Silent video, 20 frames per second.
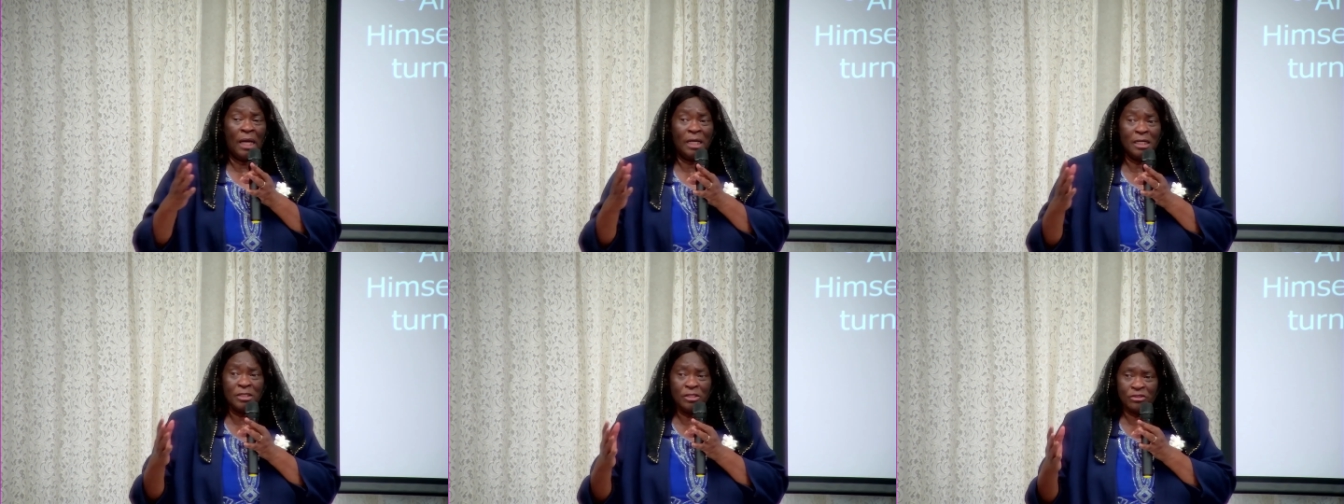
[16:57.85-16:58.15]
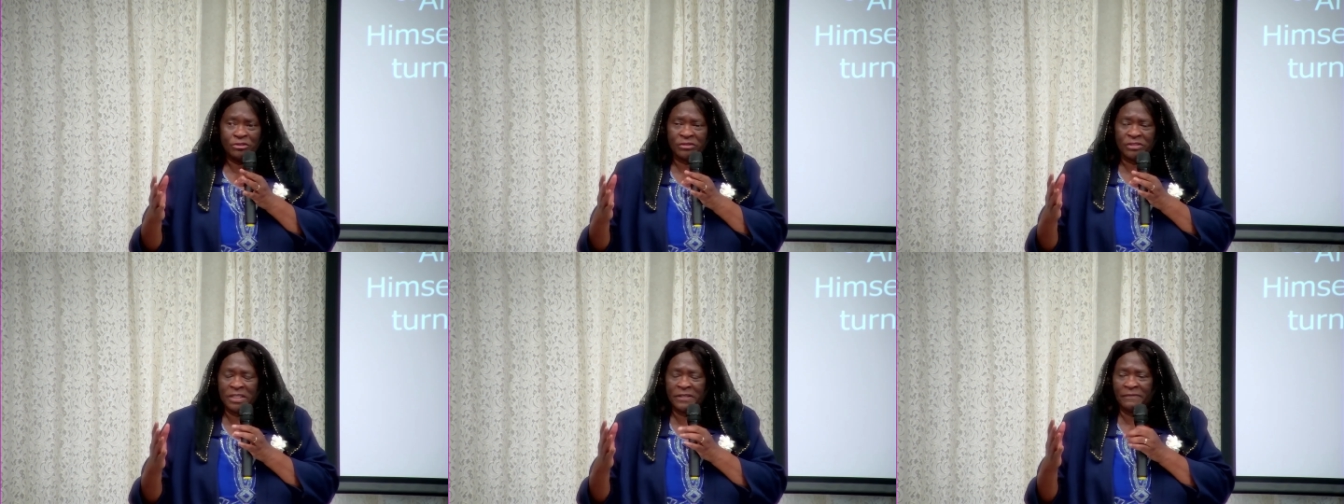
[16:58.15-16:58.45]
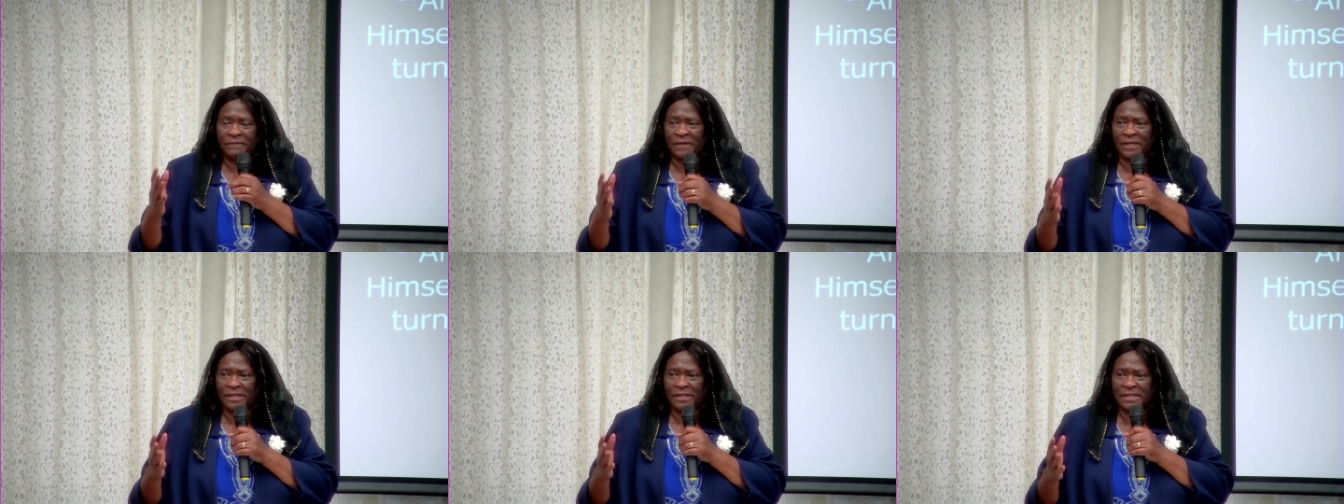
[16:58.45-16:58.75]
hundred
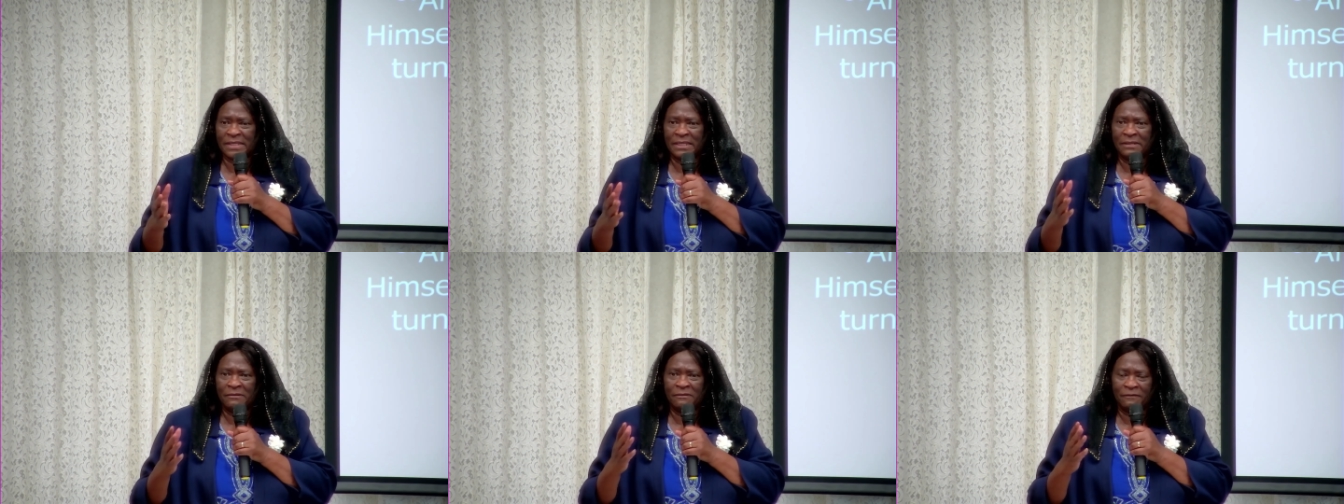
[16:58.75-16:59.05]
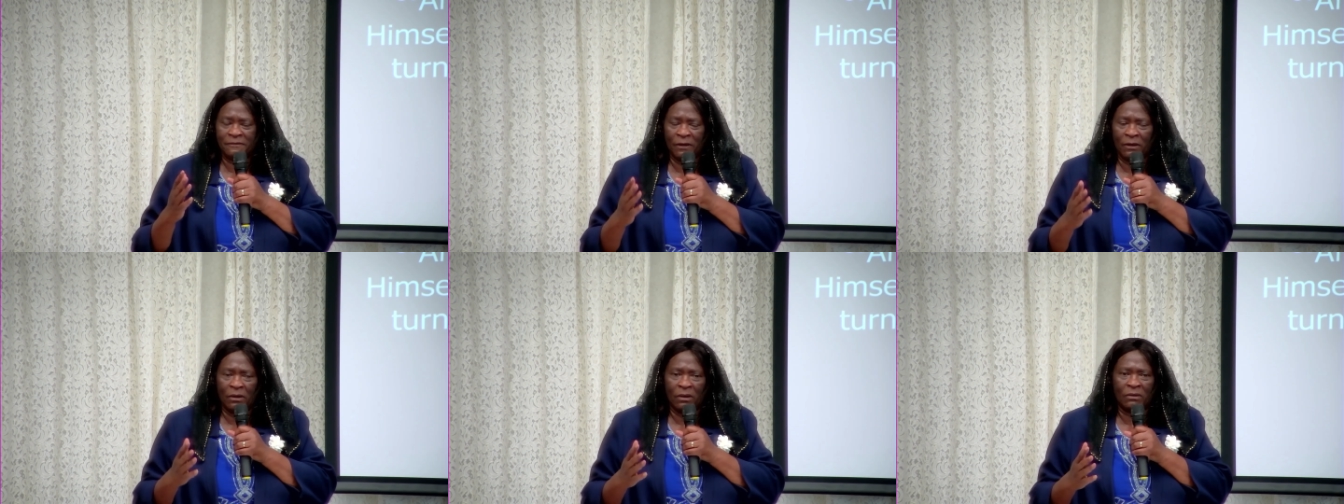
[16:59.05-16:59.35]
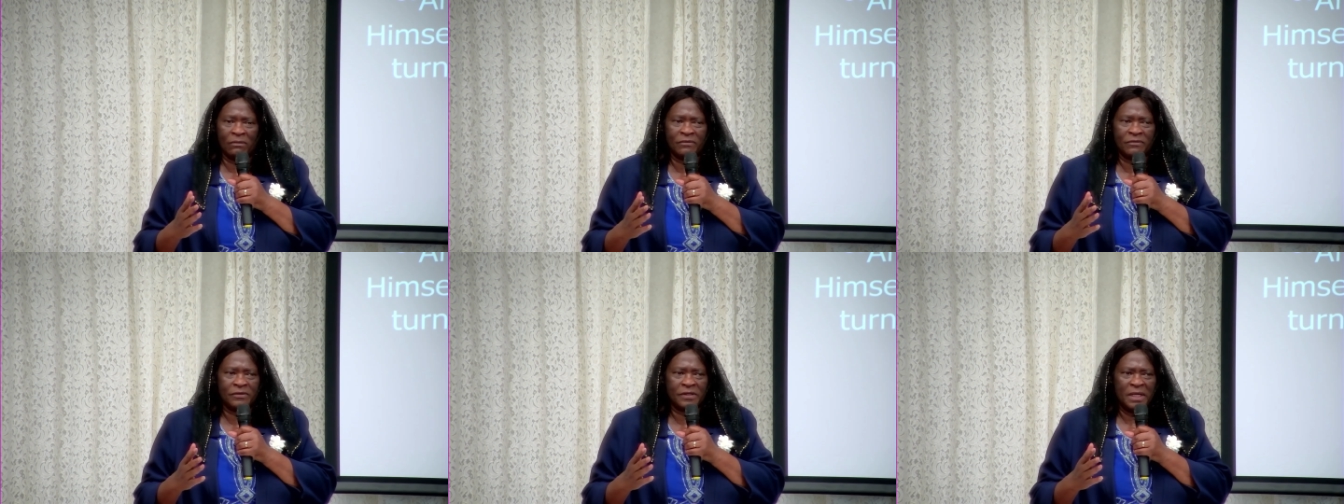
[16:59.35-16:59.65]
of us
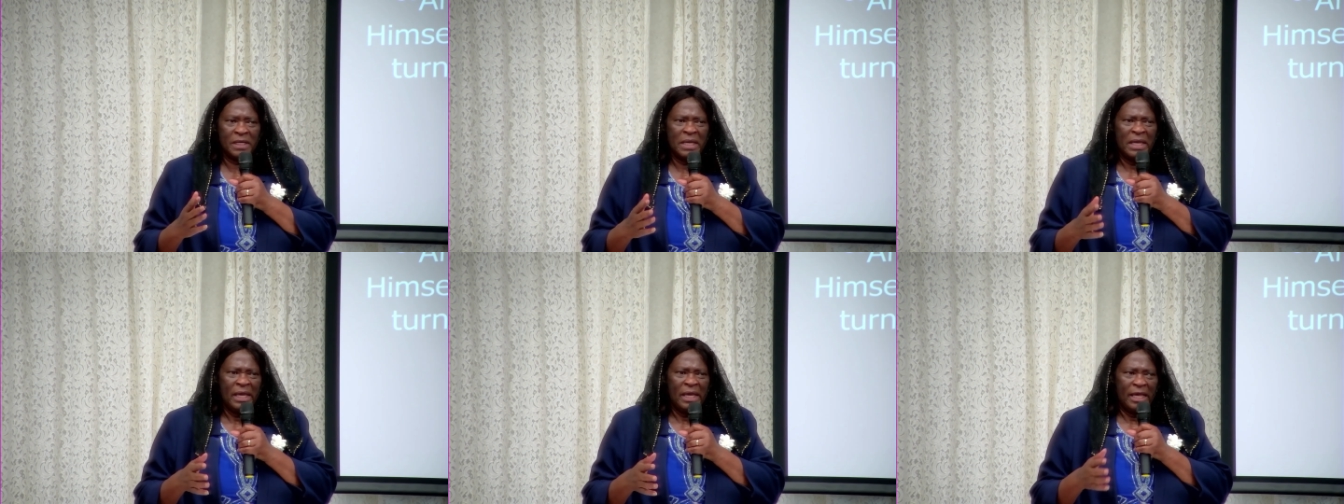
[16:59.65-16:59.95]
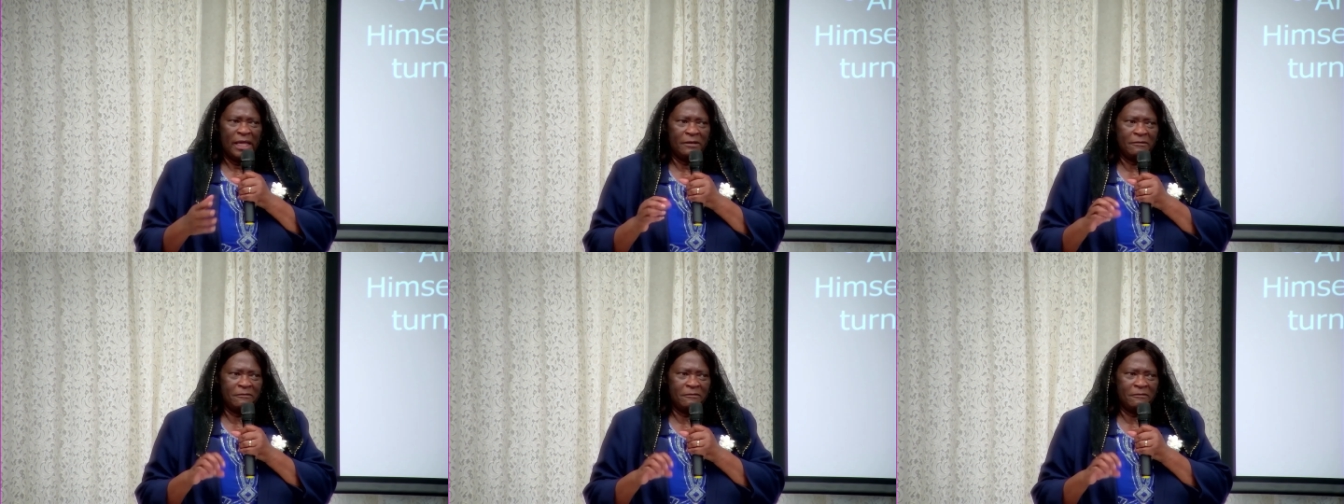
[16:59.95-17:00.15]
involved in